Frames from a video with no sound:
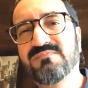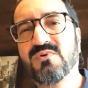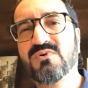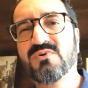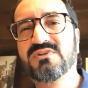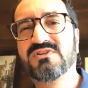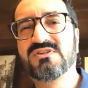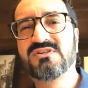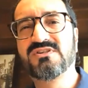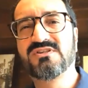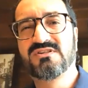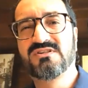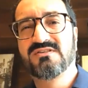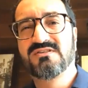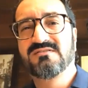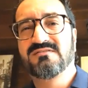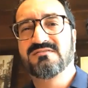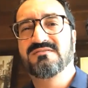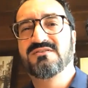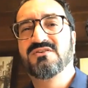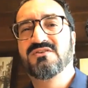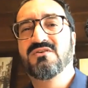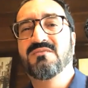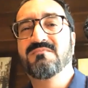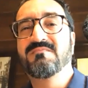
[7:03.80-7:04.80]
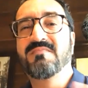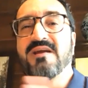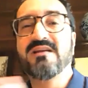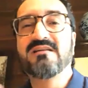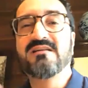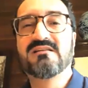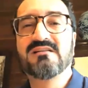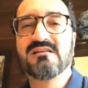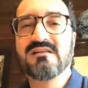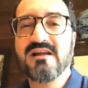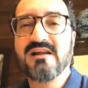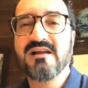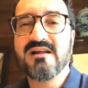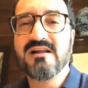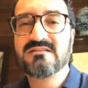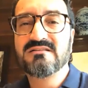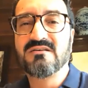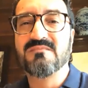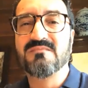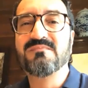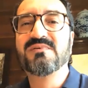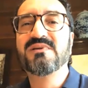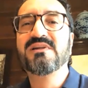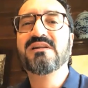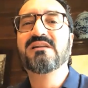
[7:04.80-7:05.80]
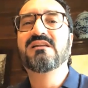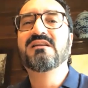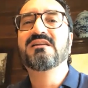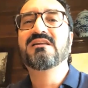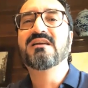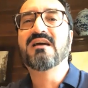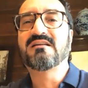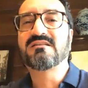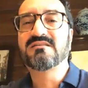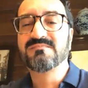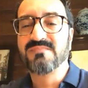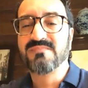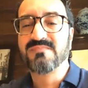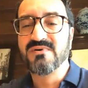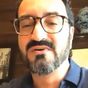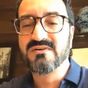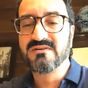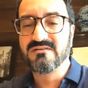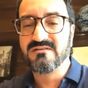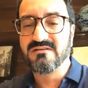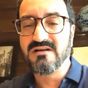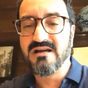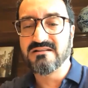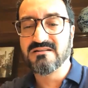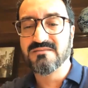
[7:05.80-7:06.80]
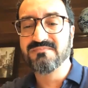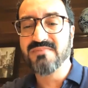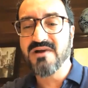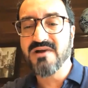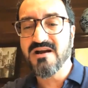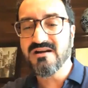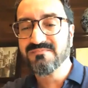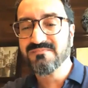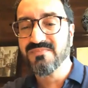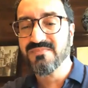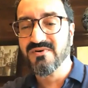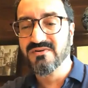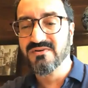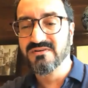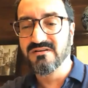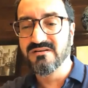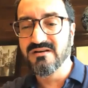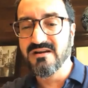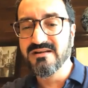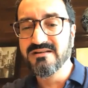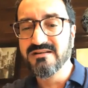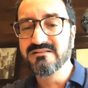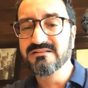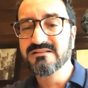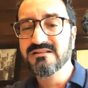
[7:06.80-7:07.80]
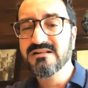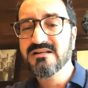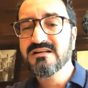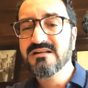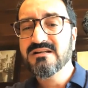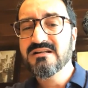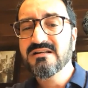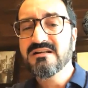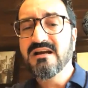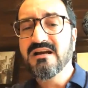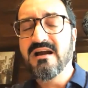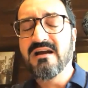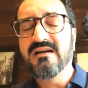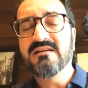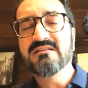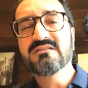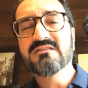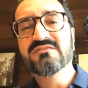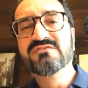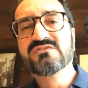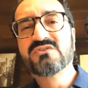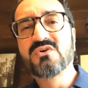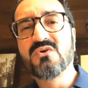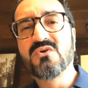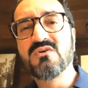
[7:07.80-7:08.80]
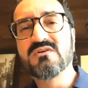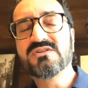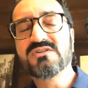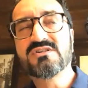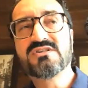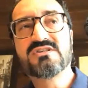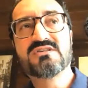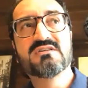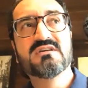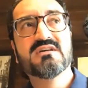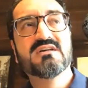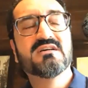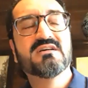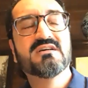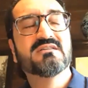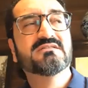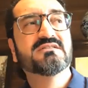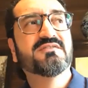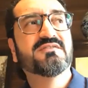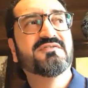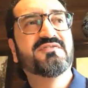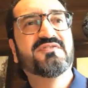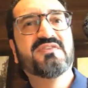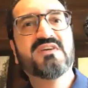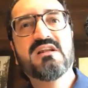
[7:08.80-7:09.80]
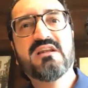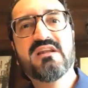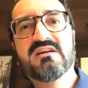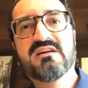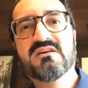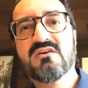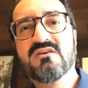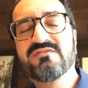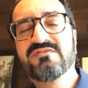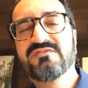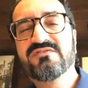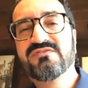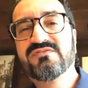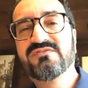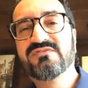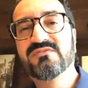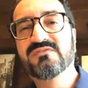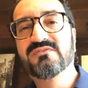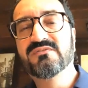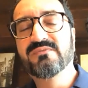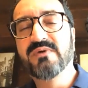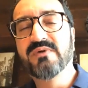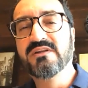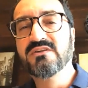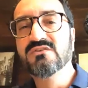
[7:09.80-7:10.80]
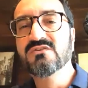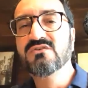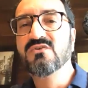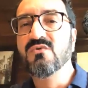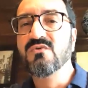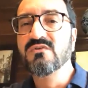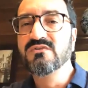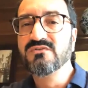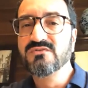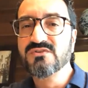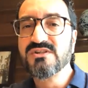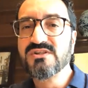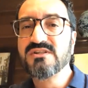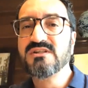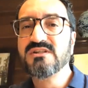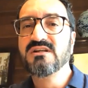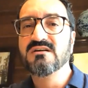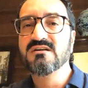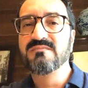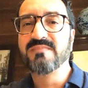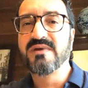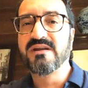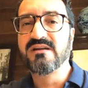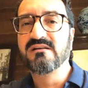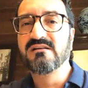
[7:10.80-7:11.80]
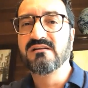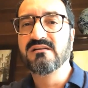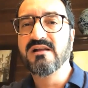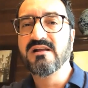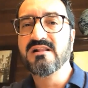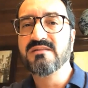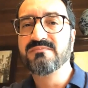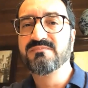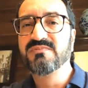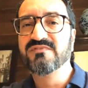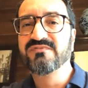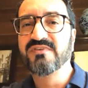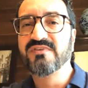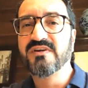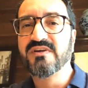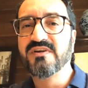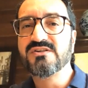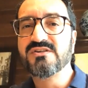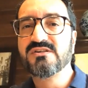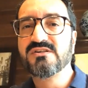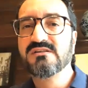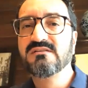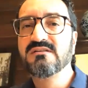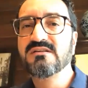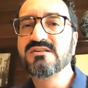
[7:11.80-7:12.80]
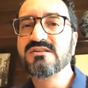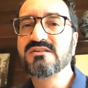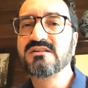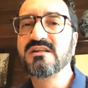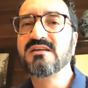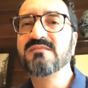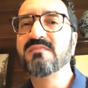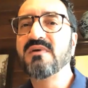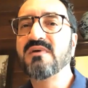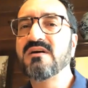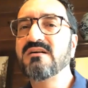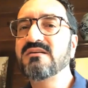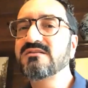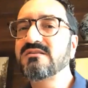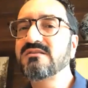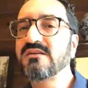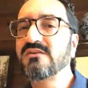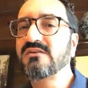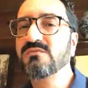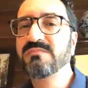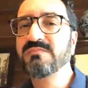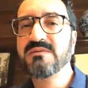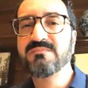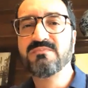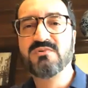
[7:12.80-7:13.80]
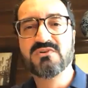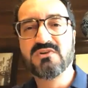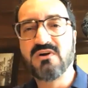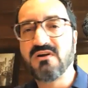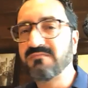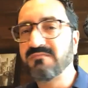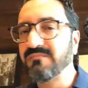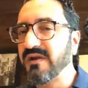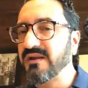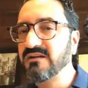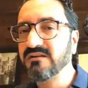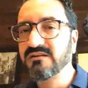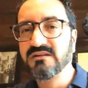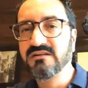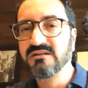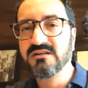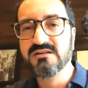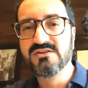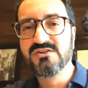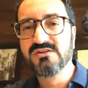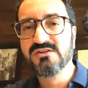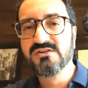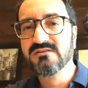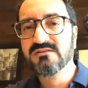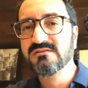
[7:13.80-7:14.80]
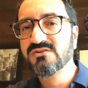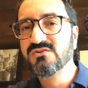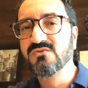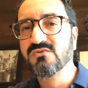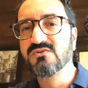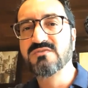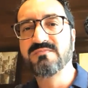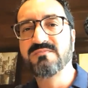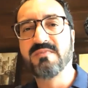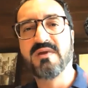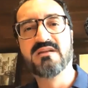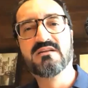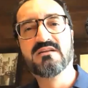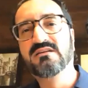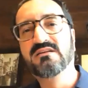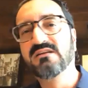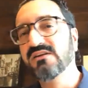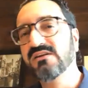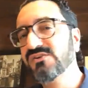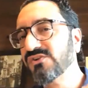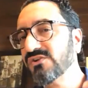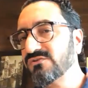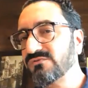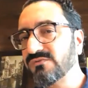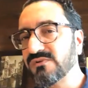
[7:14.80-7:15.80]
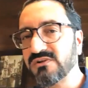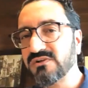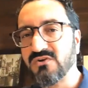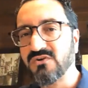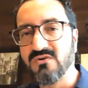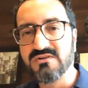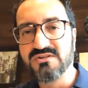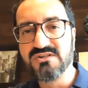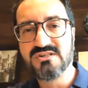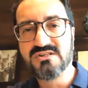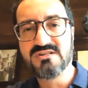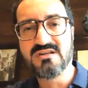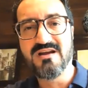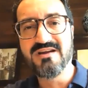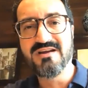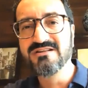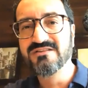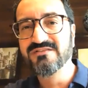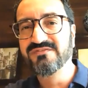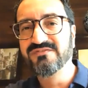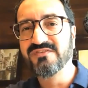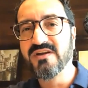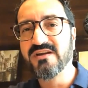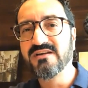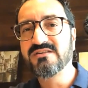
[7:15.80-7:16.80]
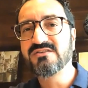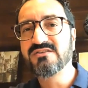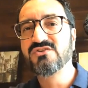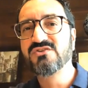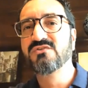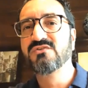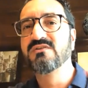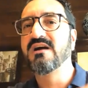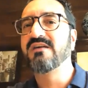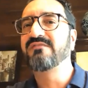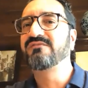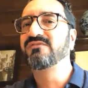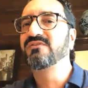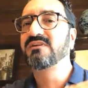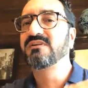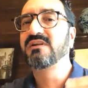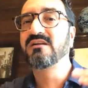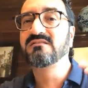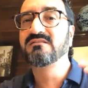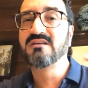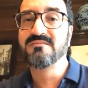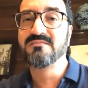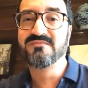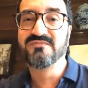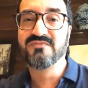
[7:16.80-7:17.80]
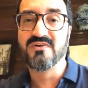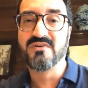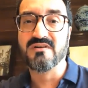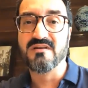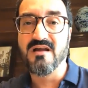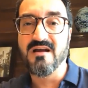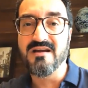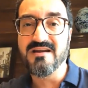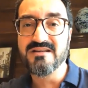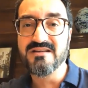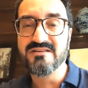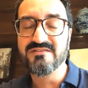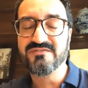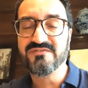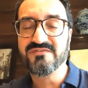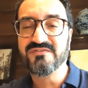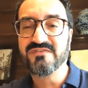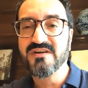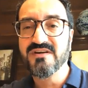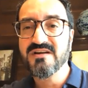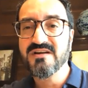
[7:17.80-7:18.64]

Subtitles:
puts, mental health completely at the back burner, right? And of course, the feeling of when you go to see a mental health professional, the stigma is that you'll be put on medications. Those medications will cause side effects. You'll have to take them for life